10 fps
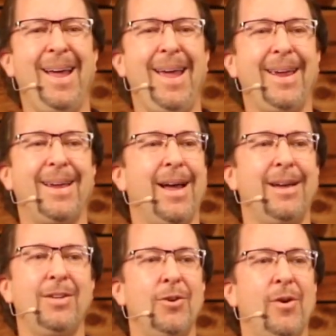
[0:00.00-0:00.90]
Hey,
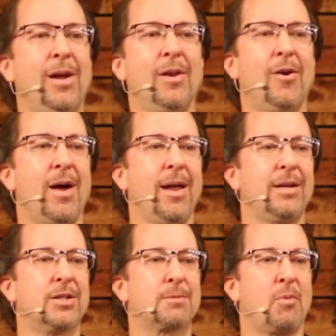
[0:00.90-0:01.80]
uh, you know, hello, I
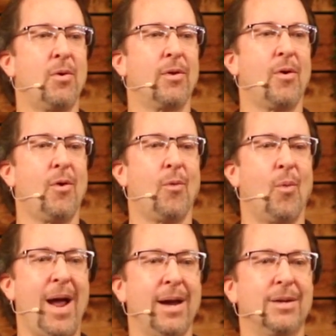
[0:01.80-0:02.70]
hate to spoil the whole
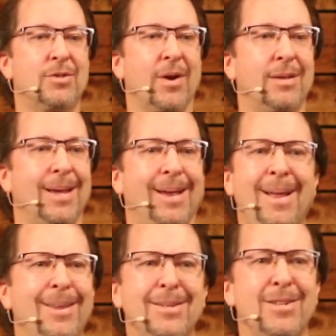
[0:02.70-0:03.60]
wagon train thing.
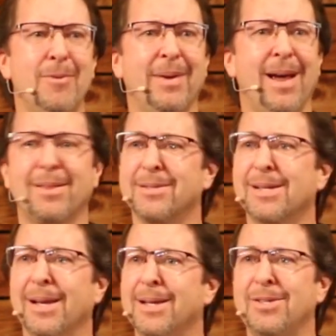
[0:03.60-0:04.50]
There's nobody out there
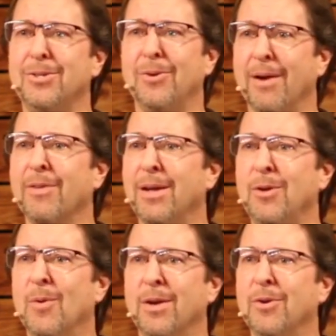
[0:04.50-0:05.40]
that's going to let you do everything
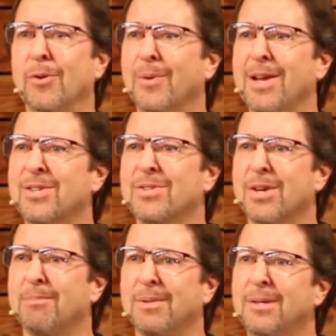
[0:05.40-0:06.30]
you want to do in the
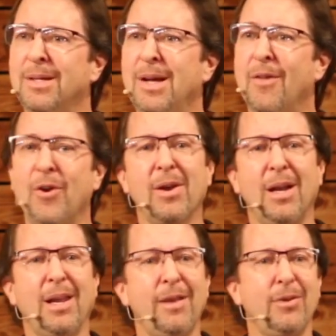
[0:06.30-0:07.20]
relationship. They're
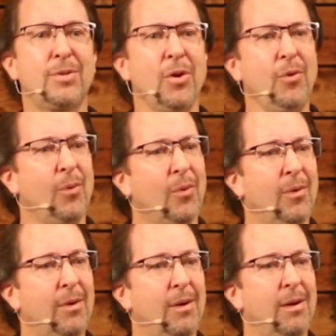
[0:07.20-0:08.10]
going to leave you too.
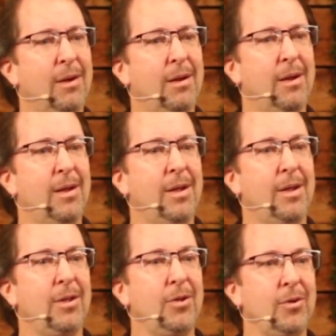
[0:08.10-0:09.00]

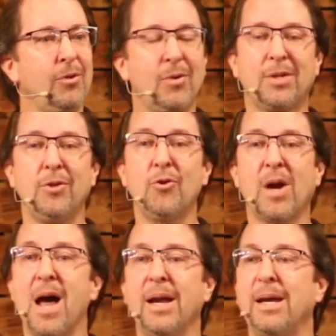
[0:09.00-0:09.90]
You, you, you
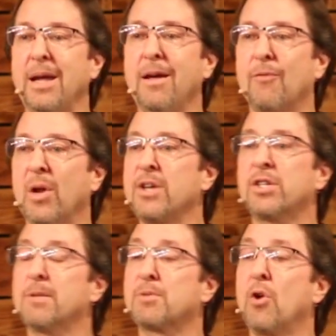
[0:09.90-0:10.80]
got to give.
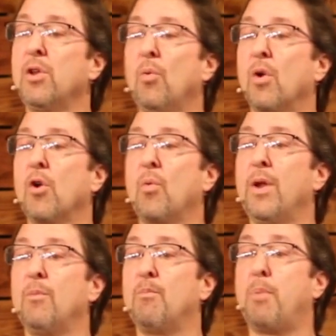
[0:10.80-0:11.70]
Relationships only work
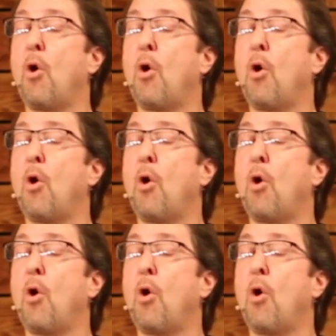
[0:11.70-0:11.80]
when